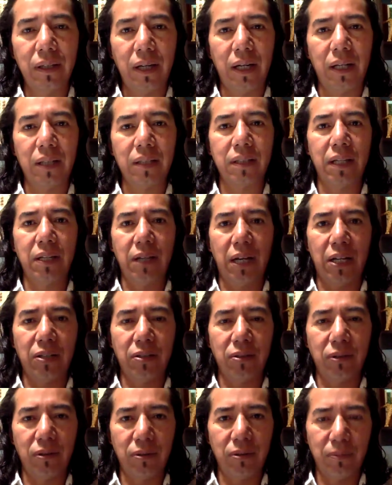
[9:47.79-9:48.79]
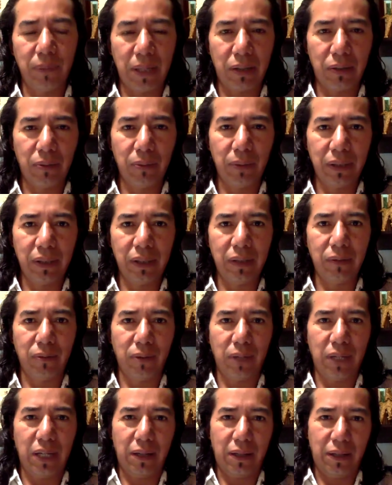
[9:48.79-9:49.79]
As I, I told you, my community,
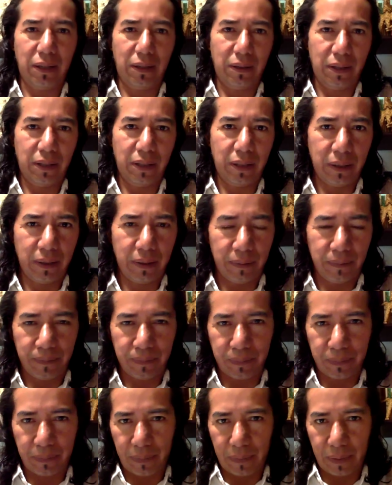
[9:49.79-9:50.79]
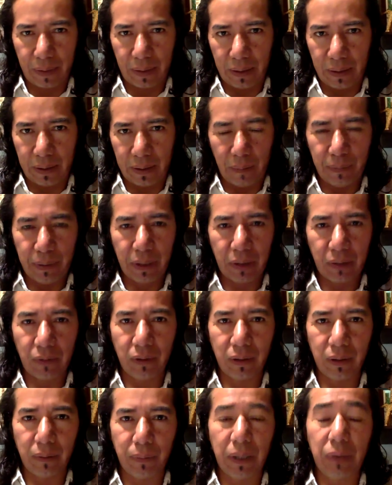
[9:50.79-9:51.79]
in San Pedro
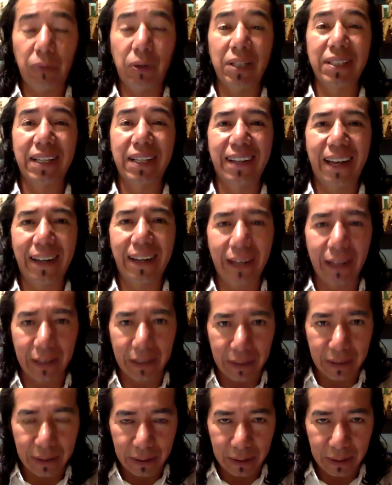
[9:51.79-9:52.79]
Tultepec was an island